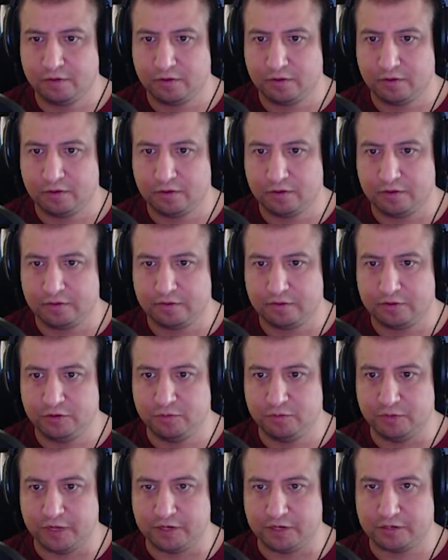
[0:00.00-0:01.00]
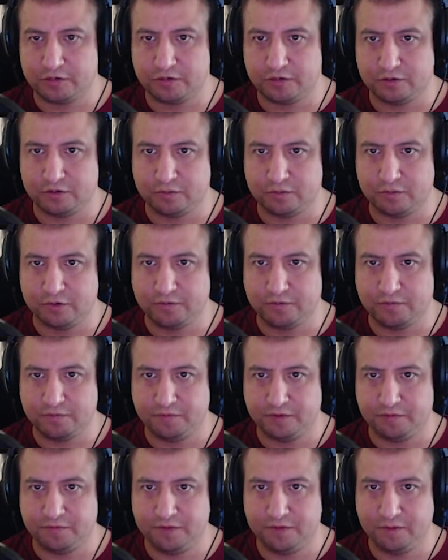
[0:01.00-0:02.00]
It's too much.
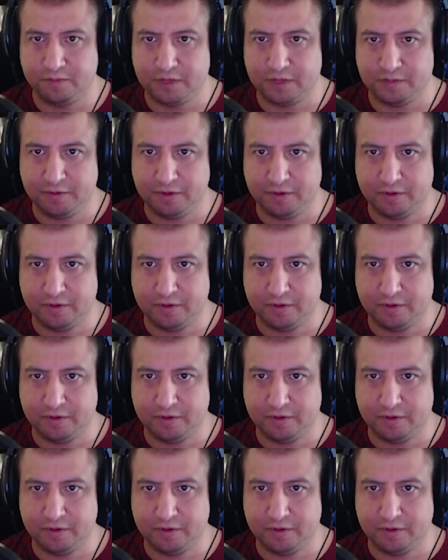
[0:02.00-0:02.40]
150 maybe.